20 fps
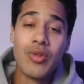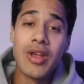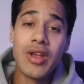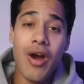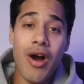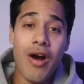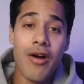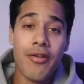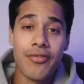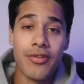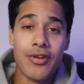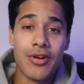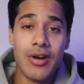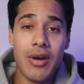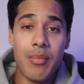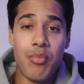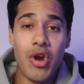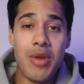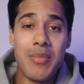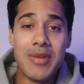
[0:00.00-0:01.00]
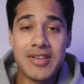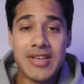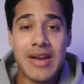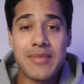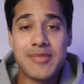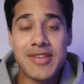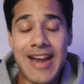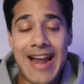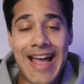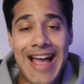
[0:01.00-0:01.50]
offer appointment
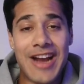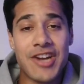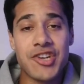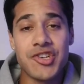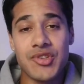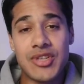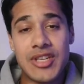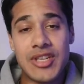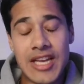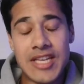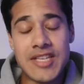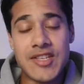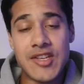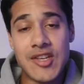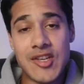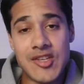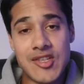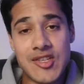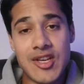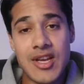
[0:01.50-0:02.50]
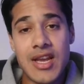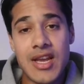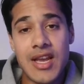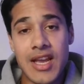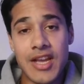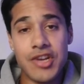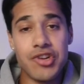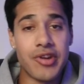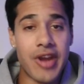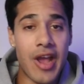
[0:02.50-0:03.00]
times that actually exist
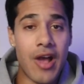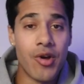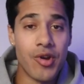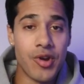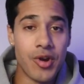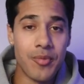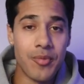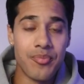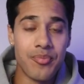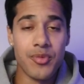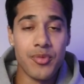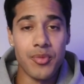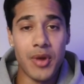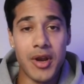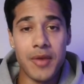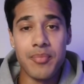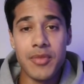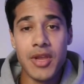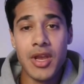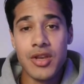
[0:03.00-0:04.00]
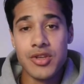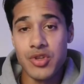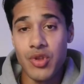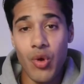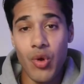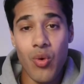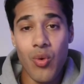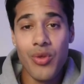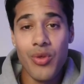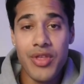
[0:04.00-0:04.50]
in your calendar, right? So the
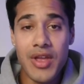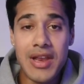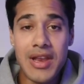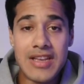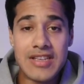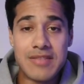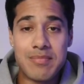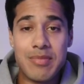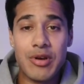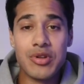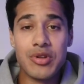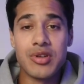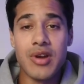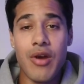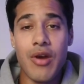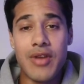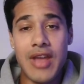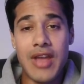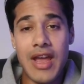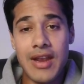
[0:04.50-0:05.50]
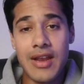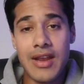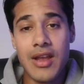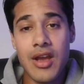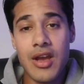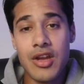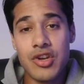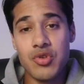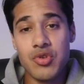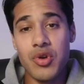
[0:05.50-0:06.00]
whole thing is built around getting
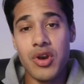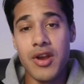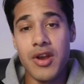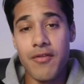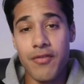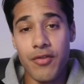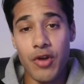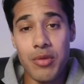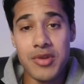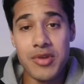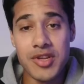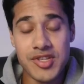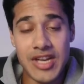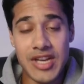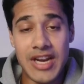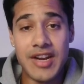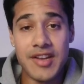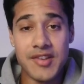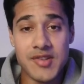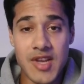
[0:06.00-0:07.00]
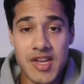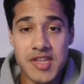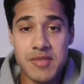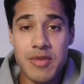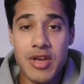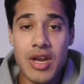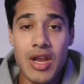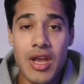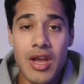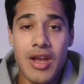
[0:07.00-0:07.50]
to a confirmed site
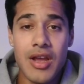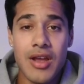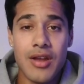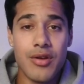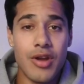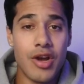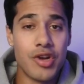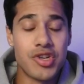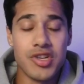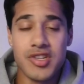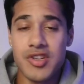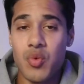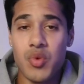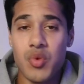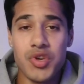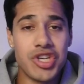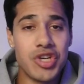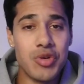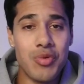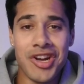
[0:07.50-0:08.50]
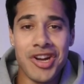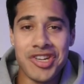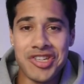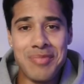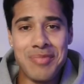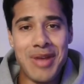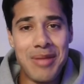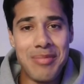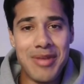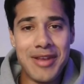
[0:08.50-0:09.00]
assessment, not just a wishy-washy
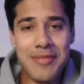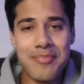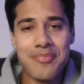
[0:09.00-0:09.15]
maybe.